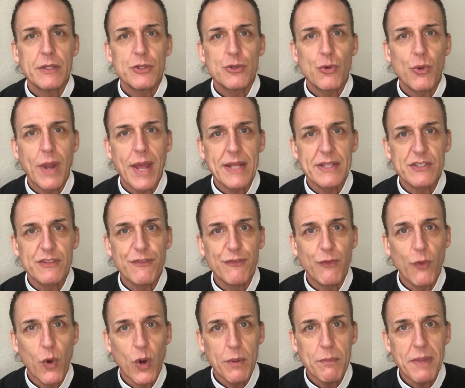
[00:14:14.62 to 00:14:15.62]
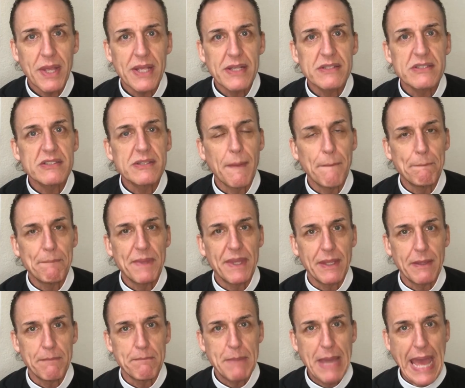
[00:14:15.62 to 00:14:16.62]
transforming
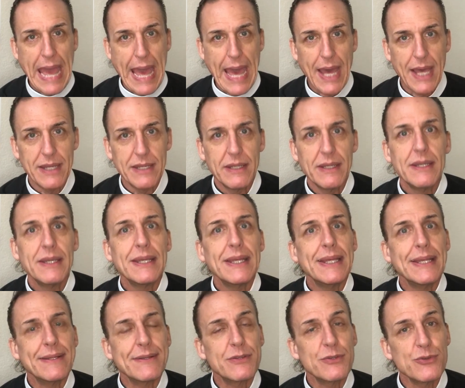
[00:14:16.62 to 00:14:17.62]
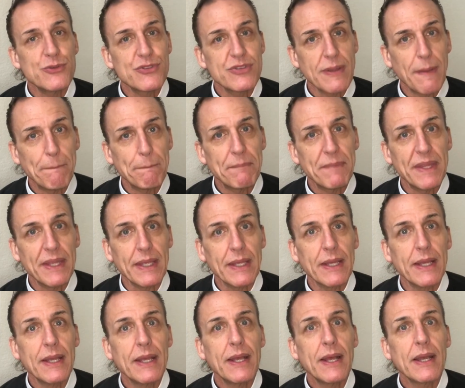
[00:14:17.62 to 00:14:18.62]
something bad into something
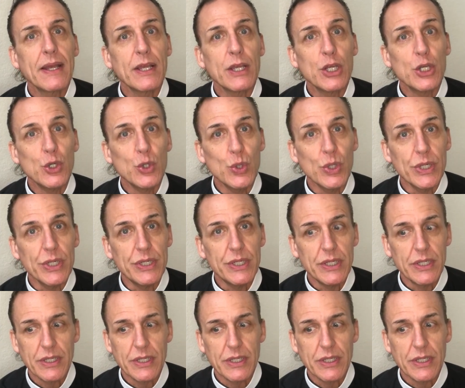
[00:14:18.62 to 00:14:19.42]
good.